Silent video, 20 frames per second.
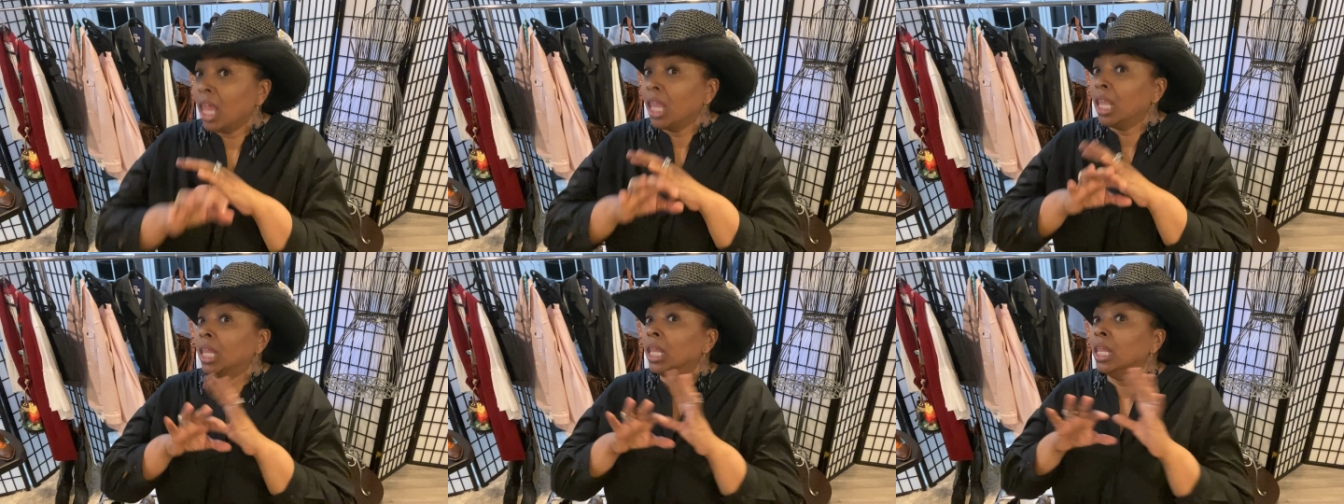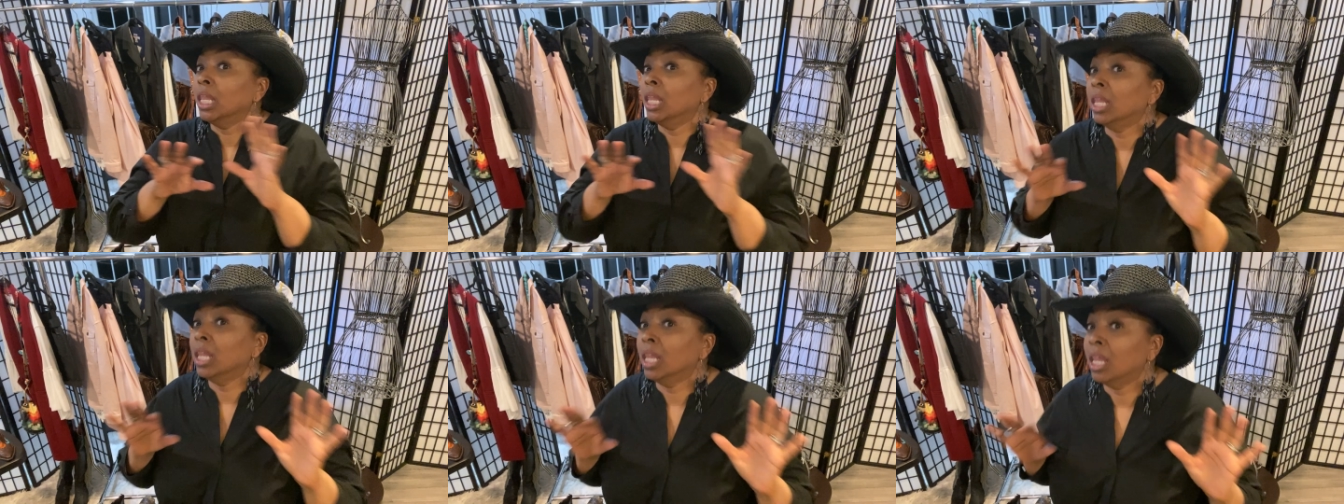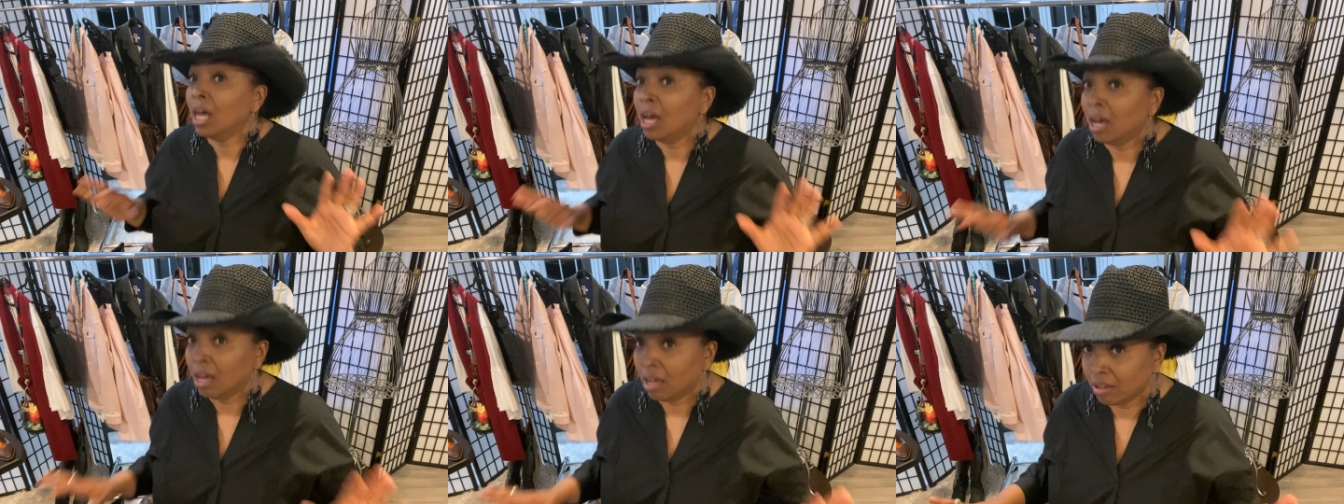
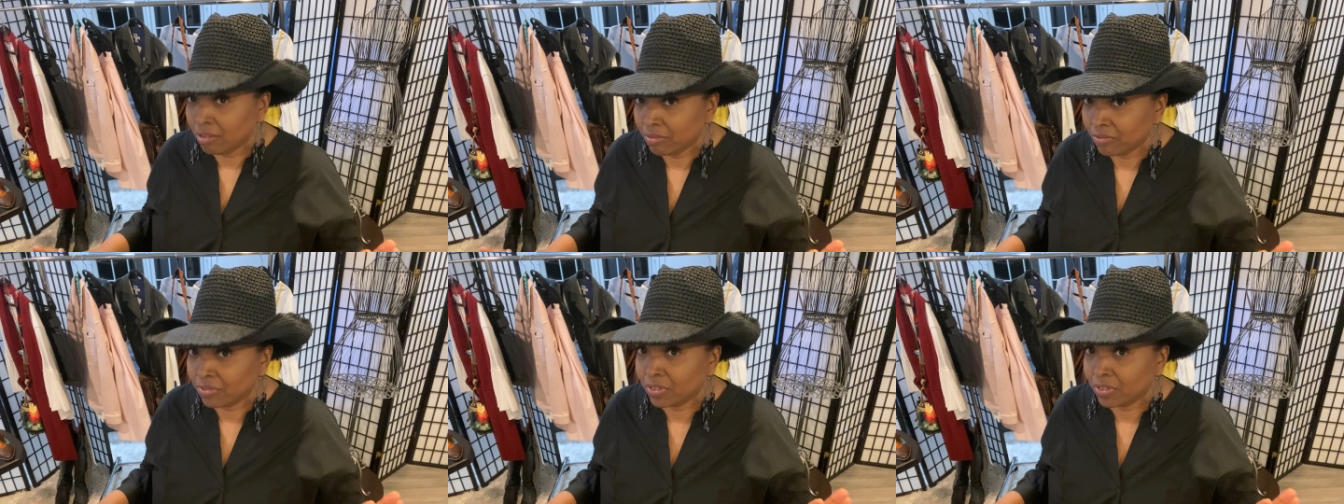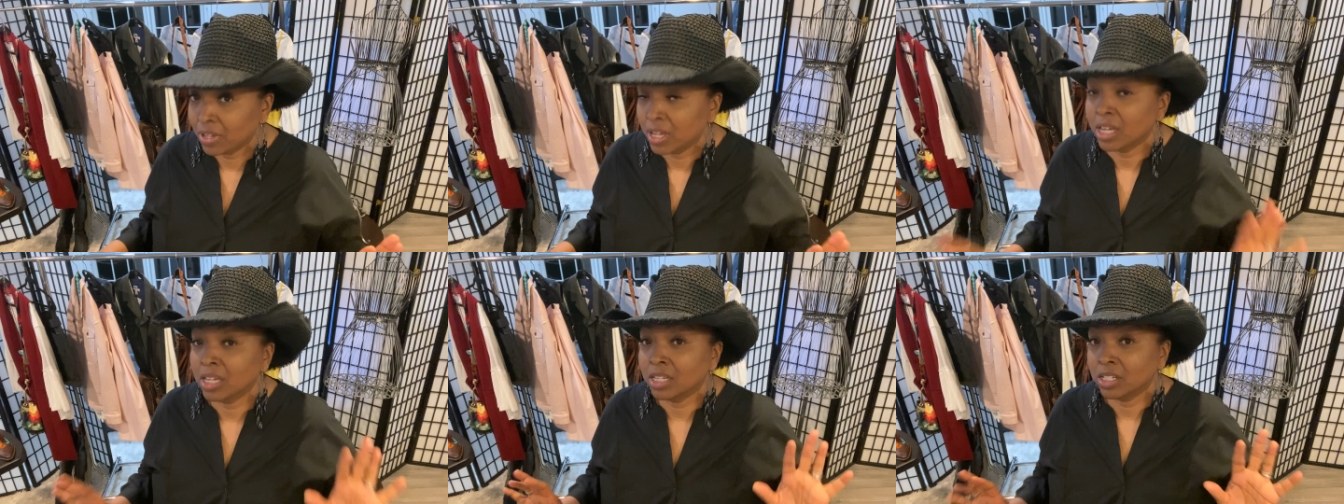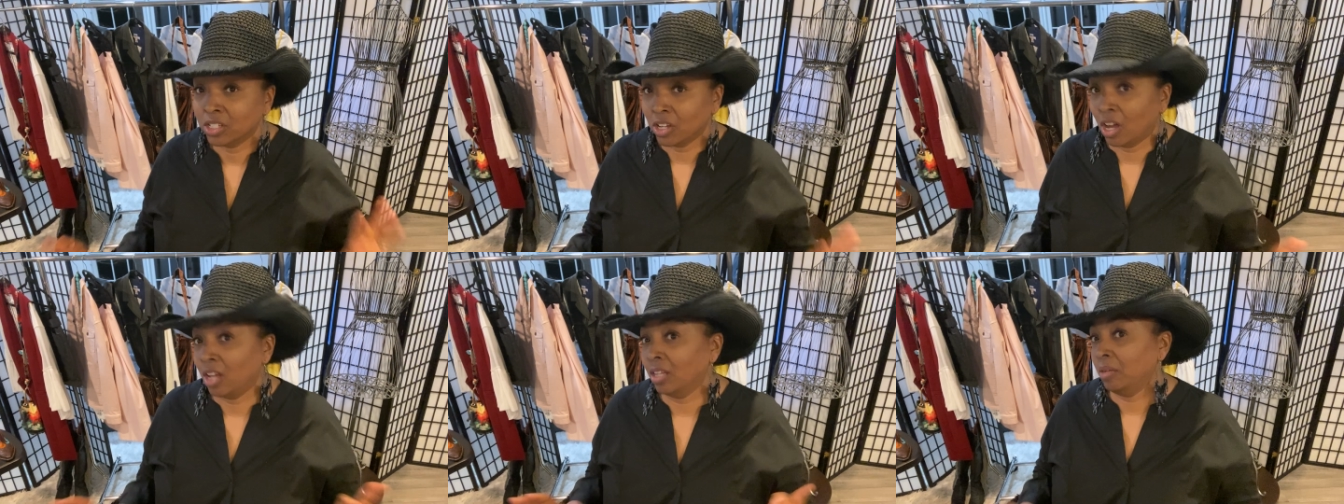love
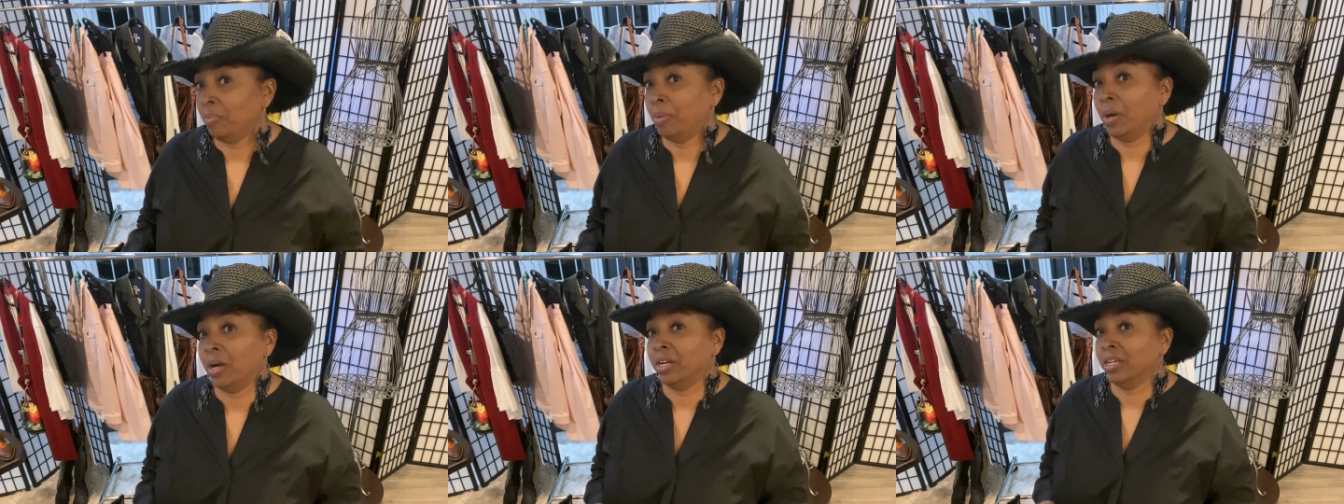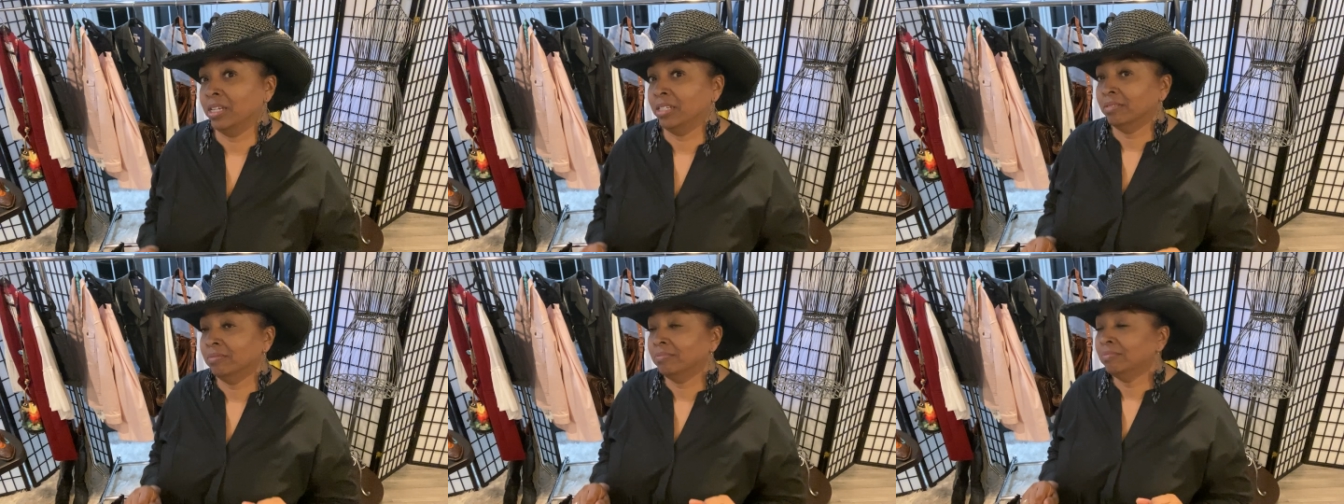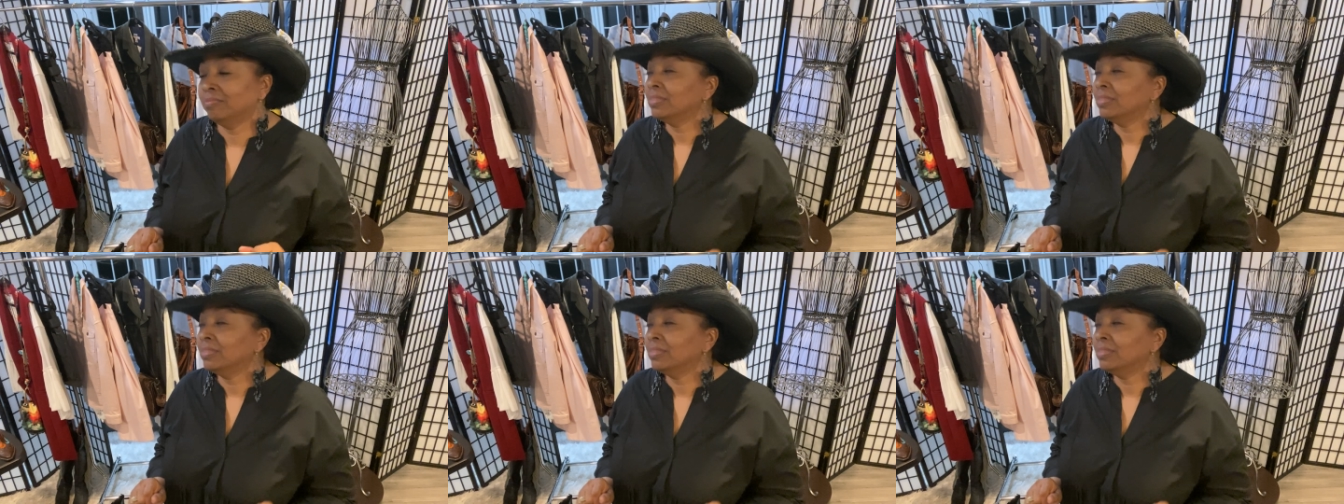Dolly Parton.